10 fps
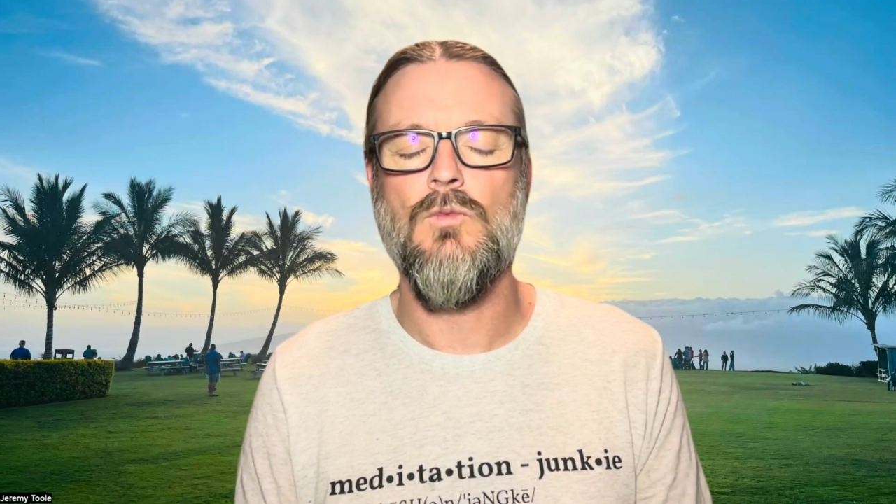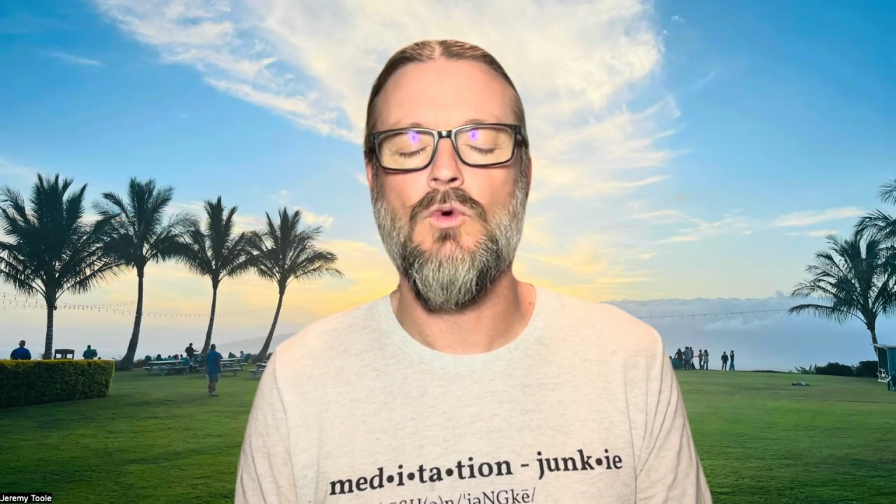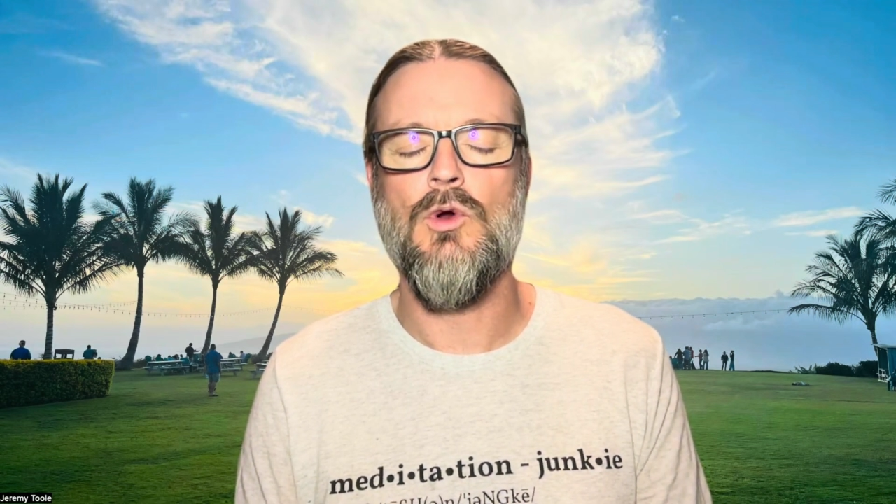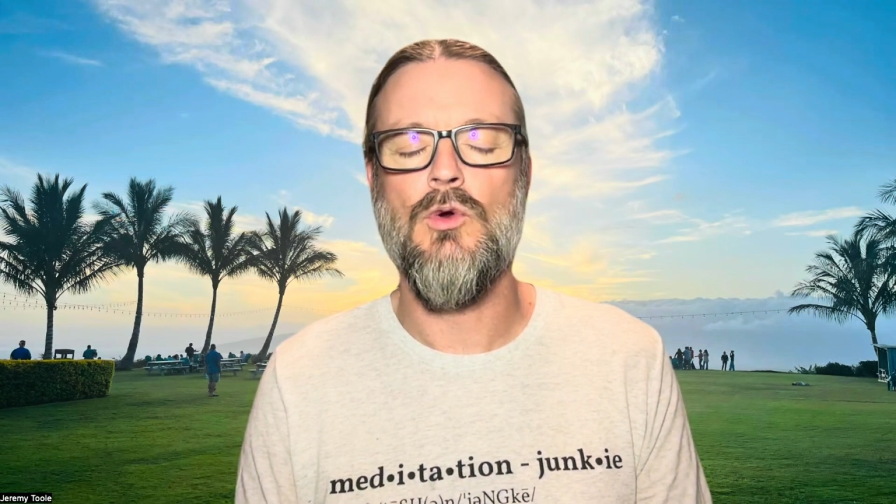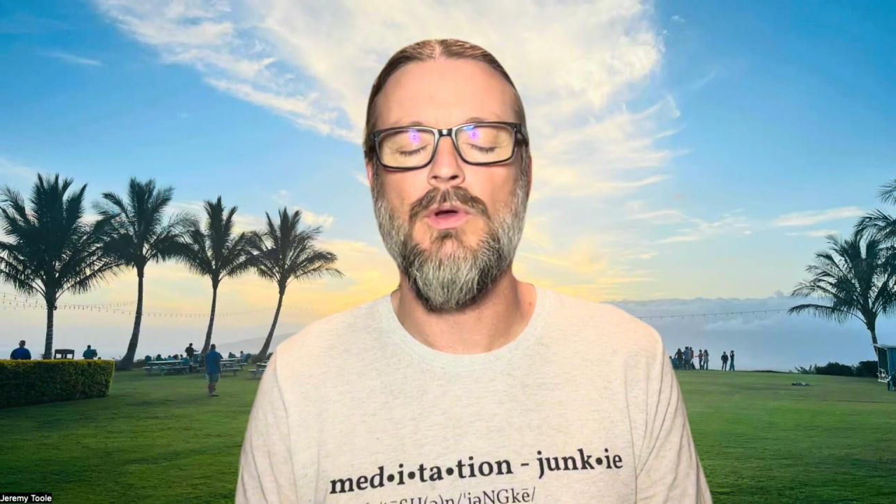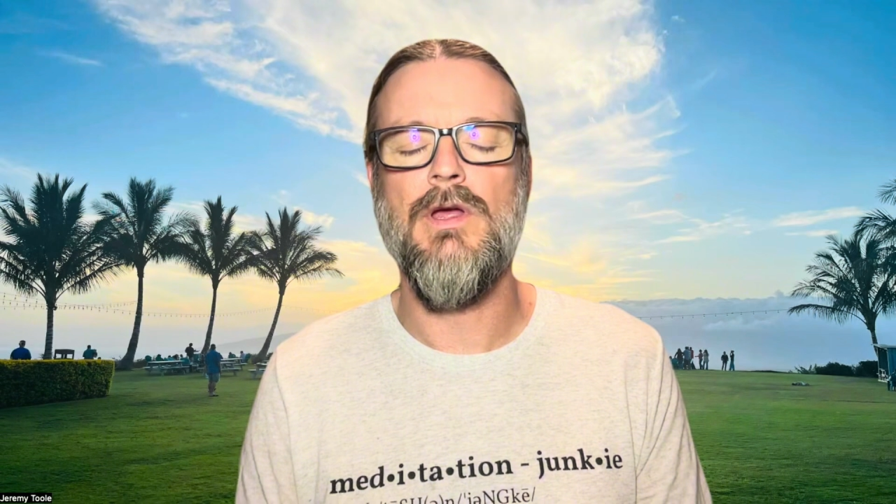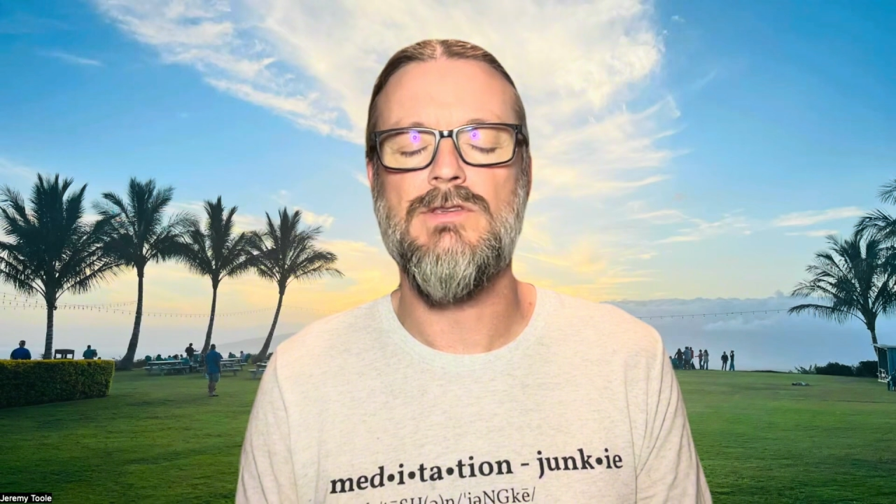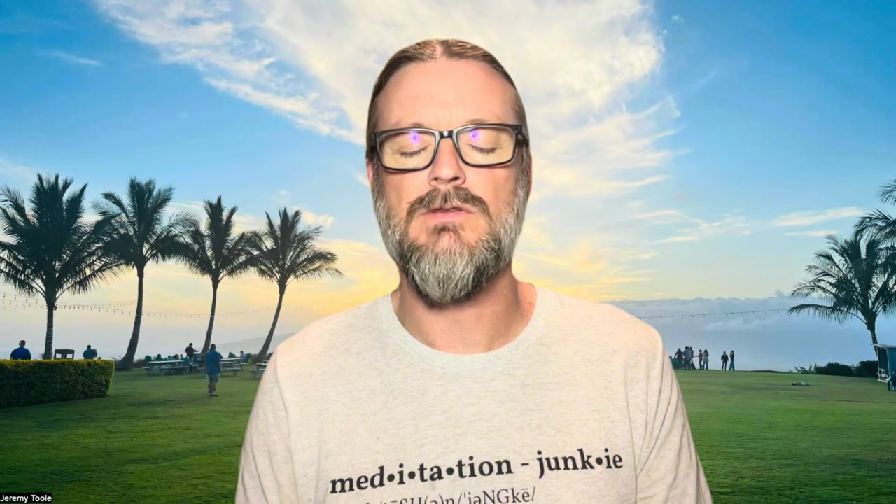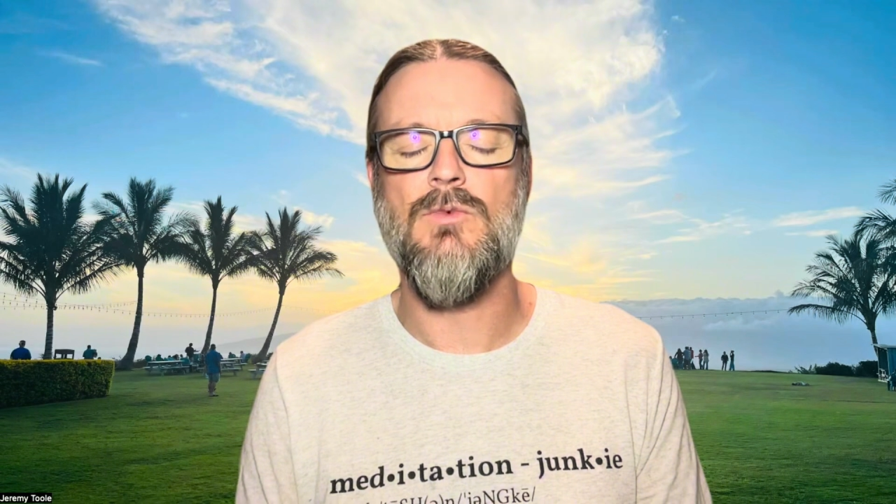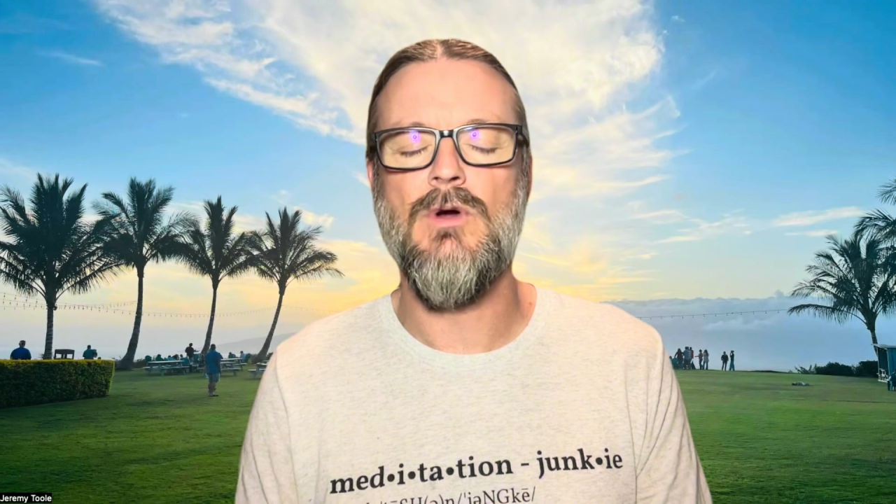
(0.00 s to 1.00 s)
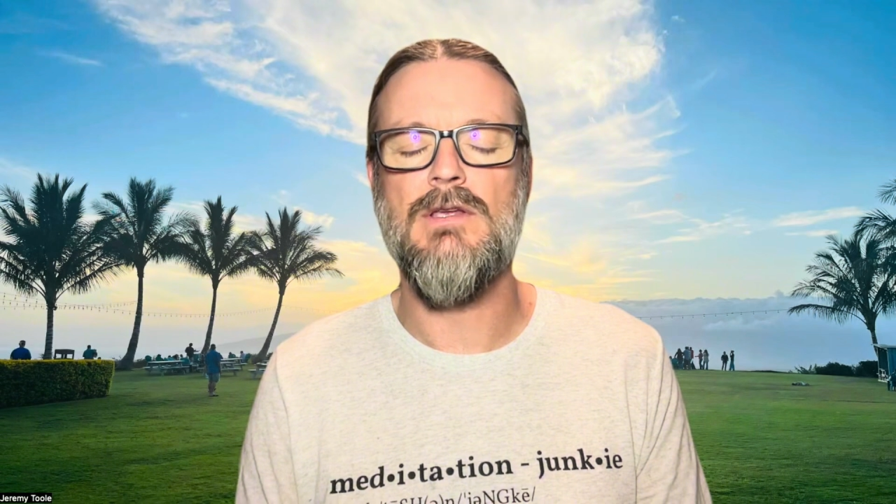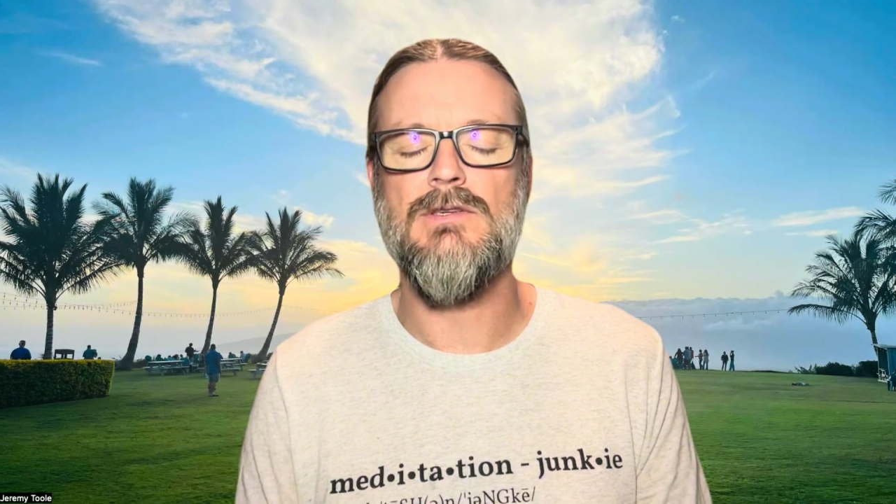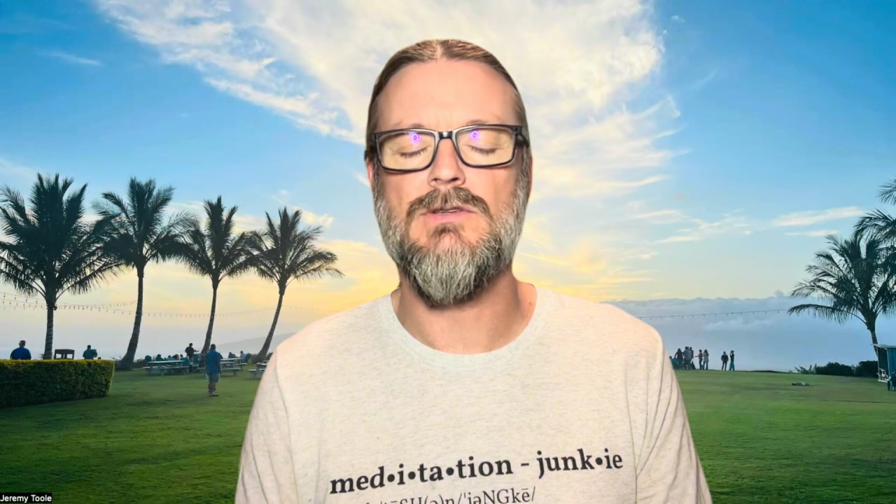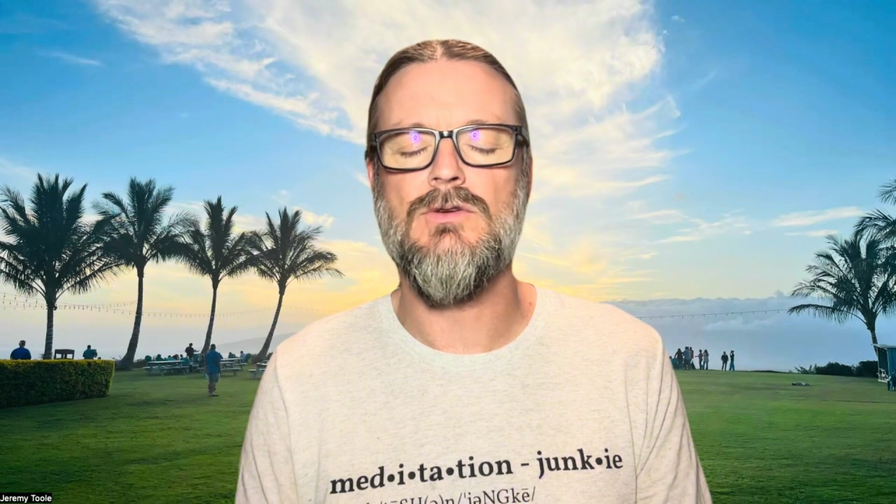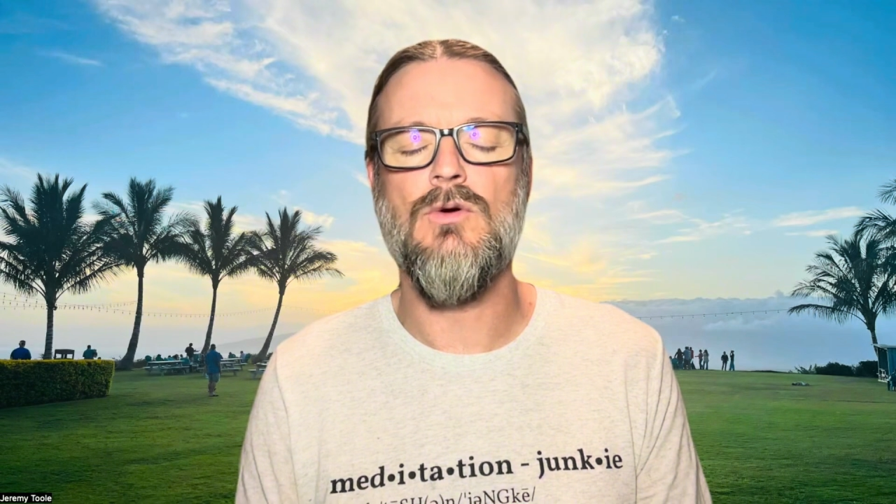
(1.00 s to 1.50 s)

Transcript: or create some rest